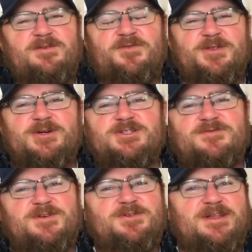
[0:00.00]
For those
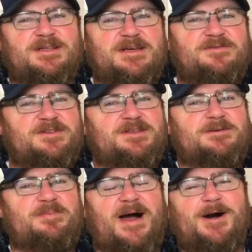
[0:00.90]
of you that live in
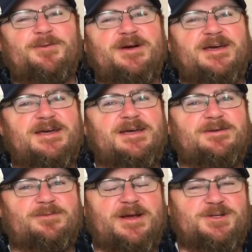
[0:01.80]
the
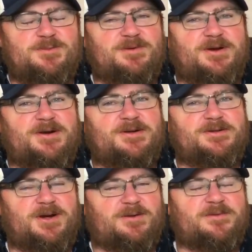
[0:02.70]
Poway, Rancho
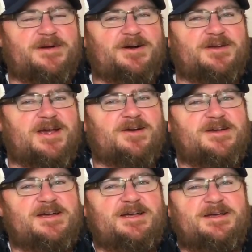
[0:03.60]
Bernardo, Carmel Mountain
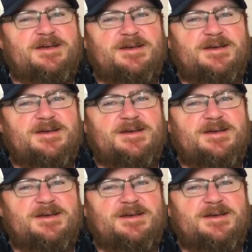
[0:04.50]
area,